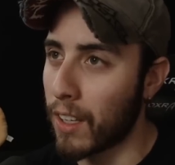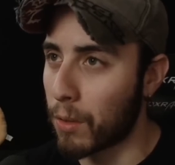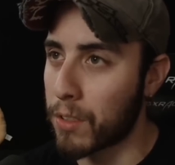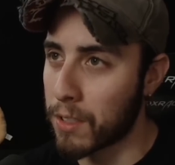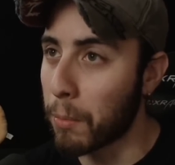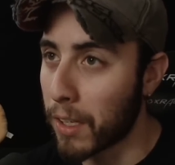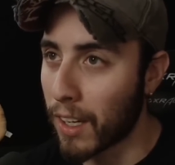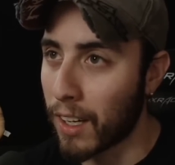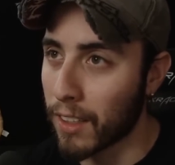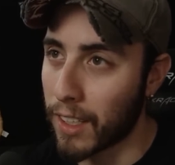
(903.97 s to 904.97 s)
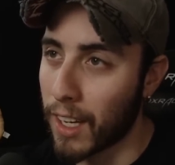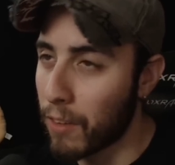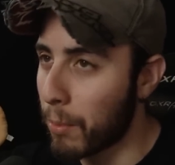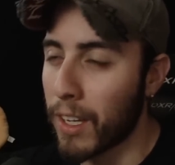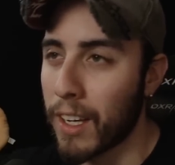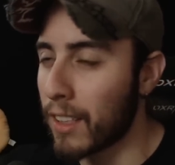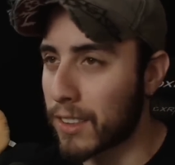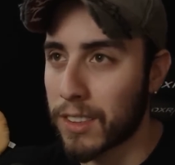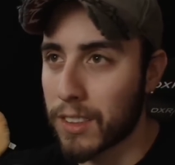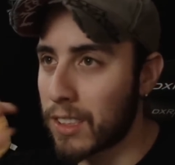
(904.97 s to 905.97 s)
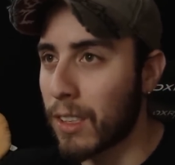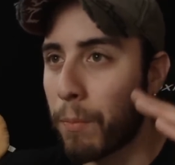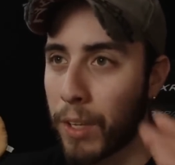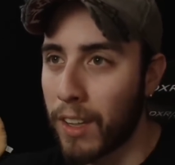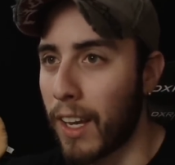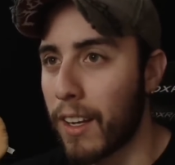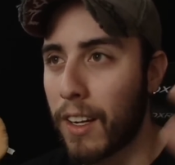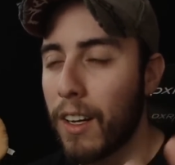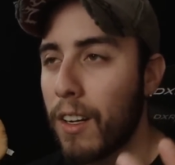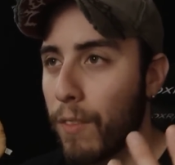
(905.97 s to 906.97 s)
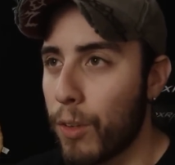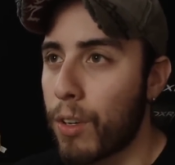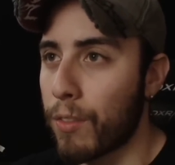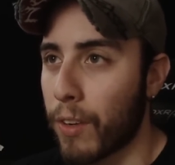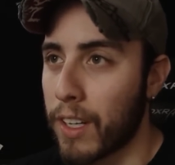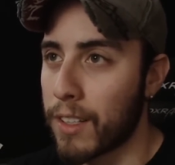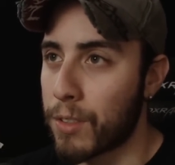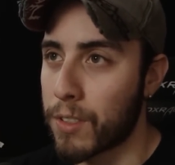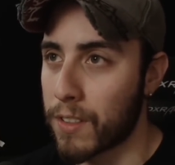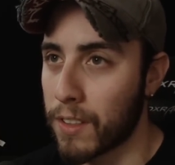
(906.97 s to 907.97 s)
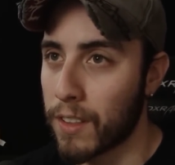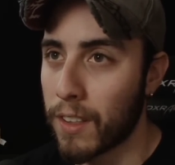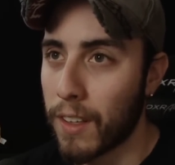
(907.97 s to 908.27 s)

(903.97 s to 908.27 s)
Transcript: with somebody on. Like, everybody has something that you can find interest in.